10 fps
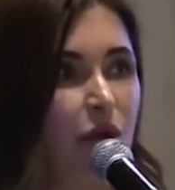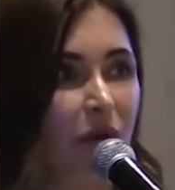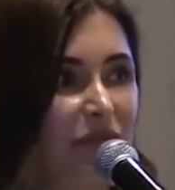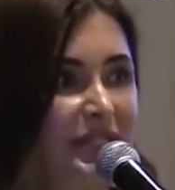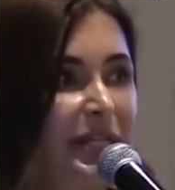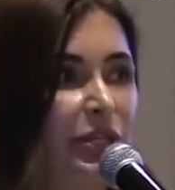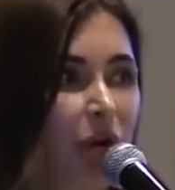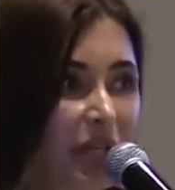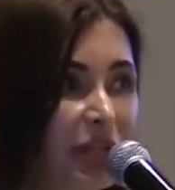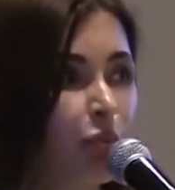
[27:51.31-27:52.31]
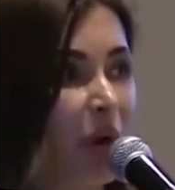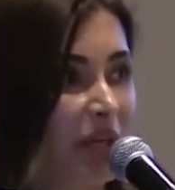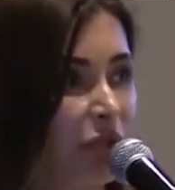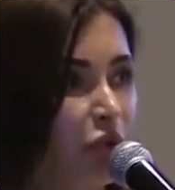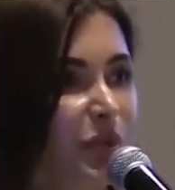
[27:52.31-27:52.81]
Obviously not in
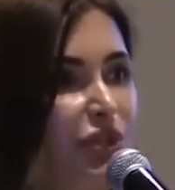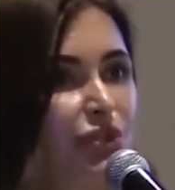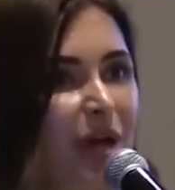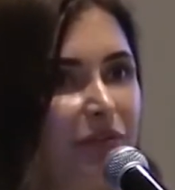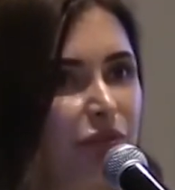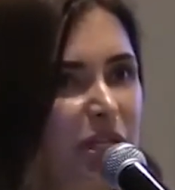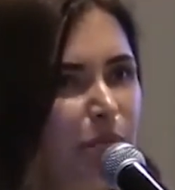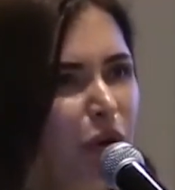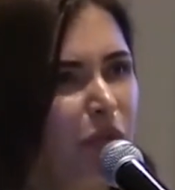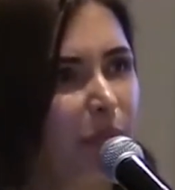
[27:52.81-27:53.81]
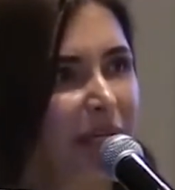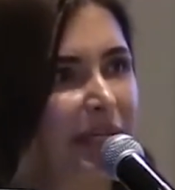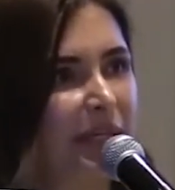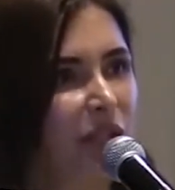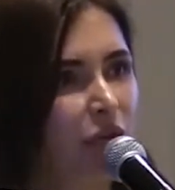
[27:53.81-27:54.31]
one go because you have to keep on
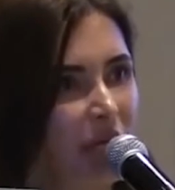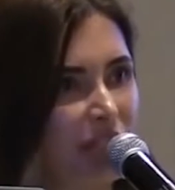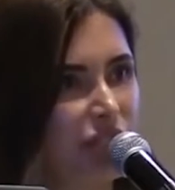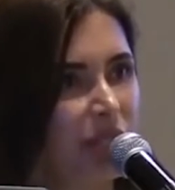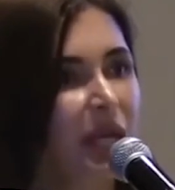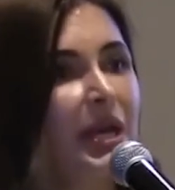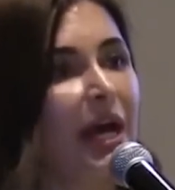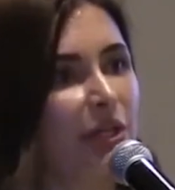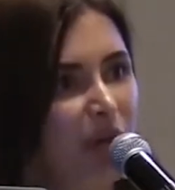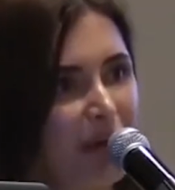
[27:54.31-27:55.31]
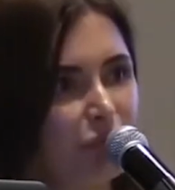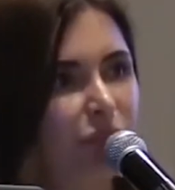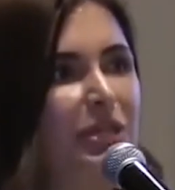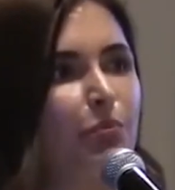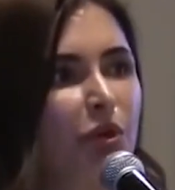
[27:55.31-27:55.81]
building the collagen and you have
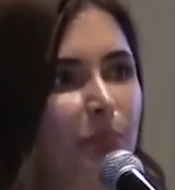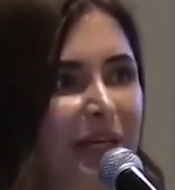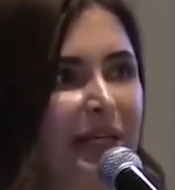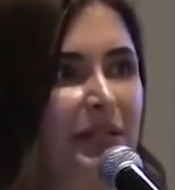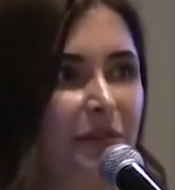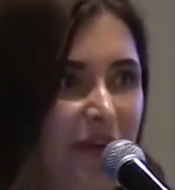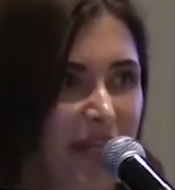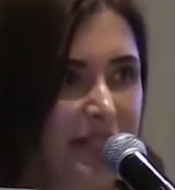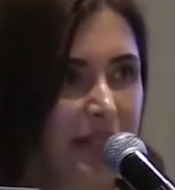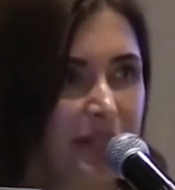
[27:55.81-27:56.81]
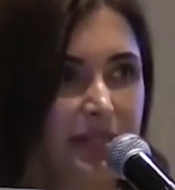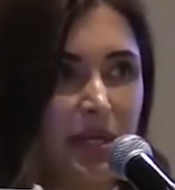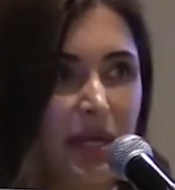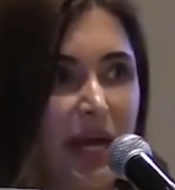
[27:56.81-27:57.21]
to keep on building the fat cells,